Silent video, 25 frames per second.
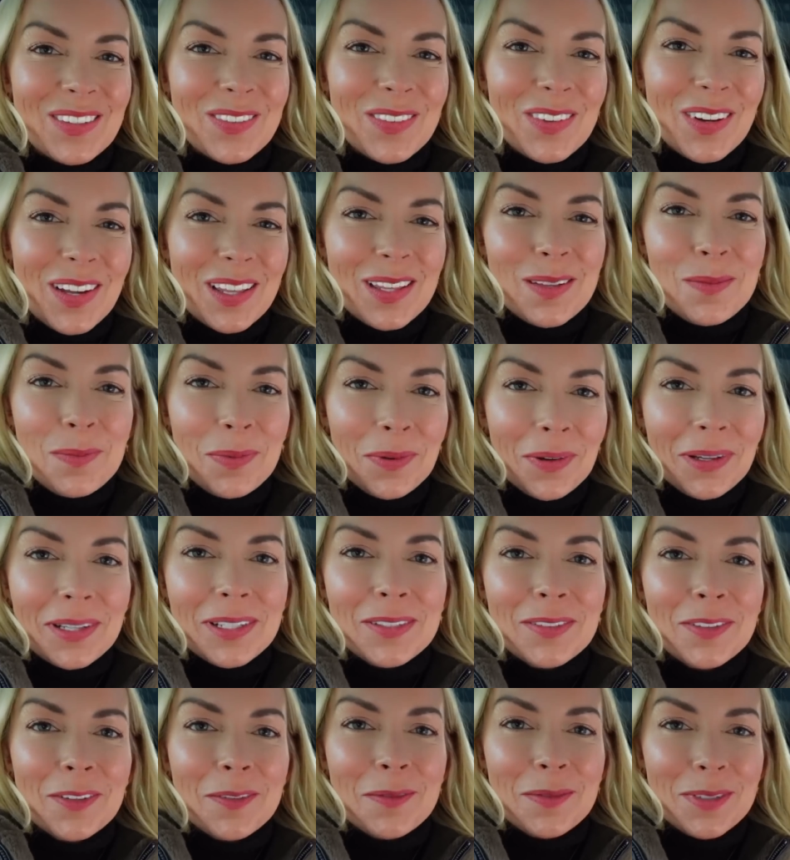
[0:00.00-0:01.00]
we've got the
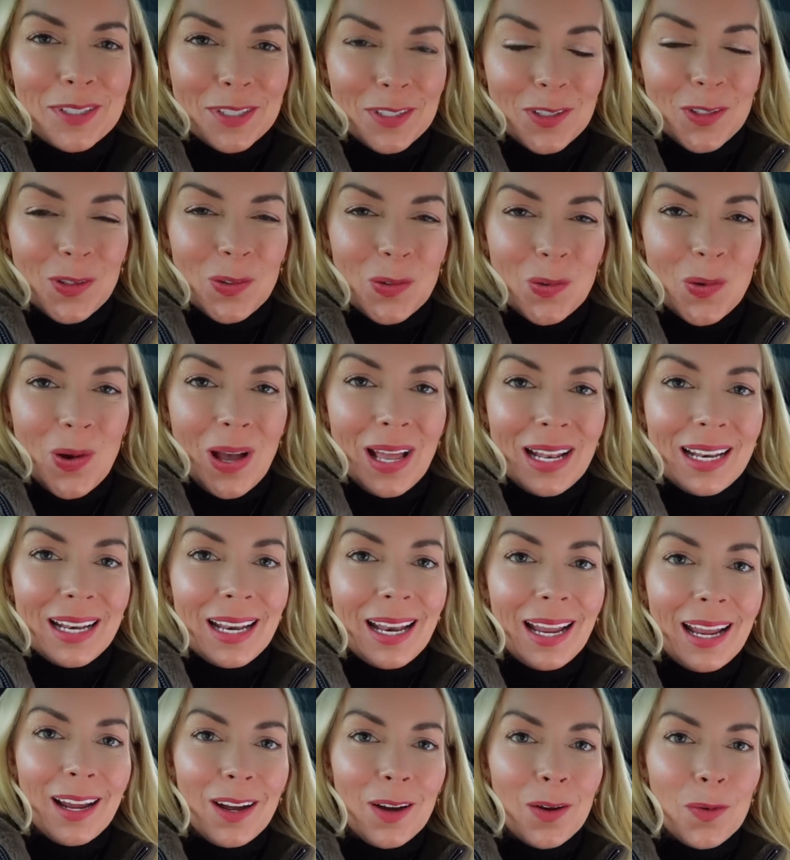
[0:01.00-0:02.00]
boys from school, and
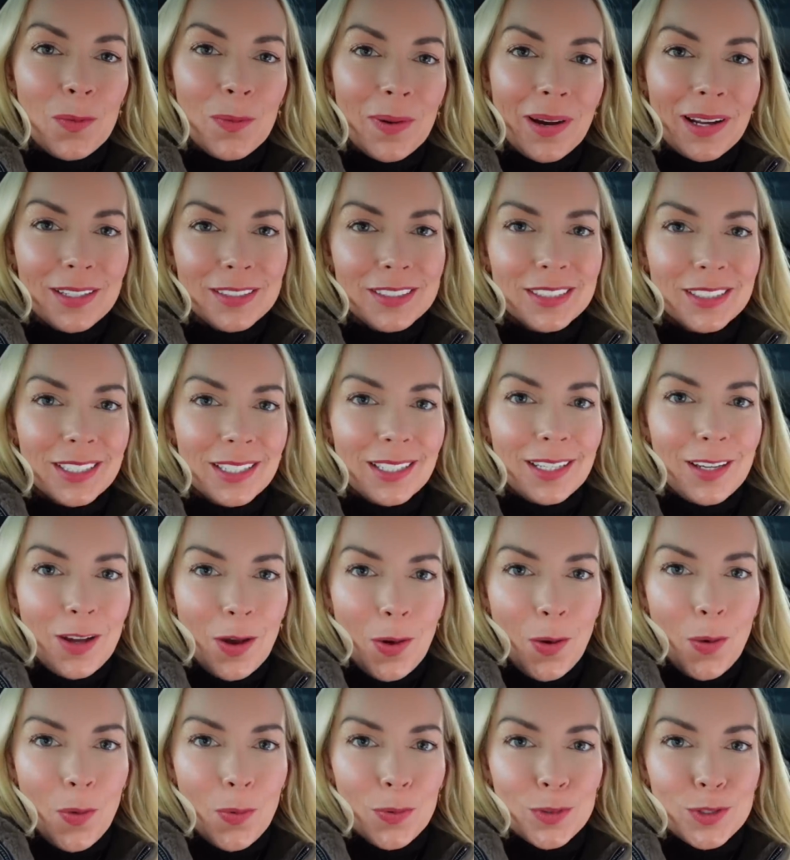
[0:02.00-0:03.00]
now we're actually gonna
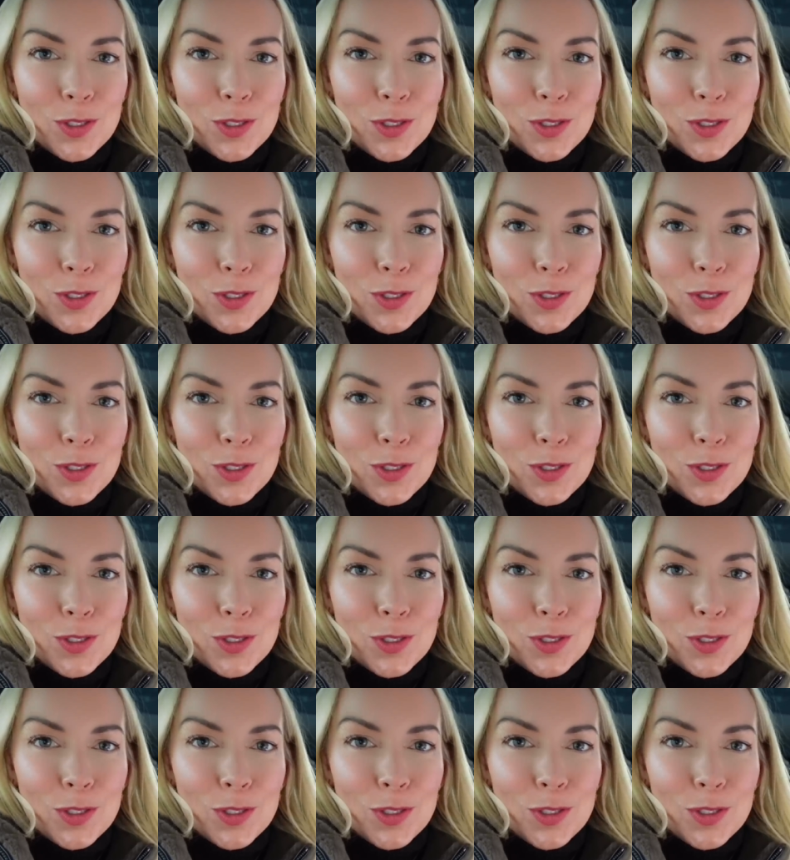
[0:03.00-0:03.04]
go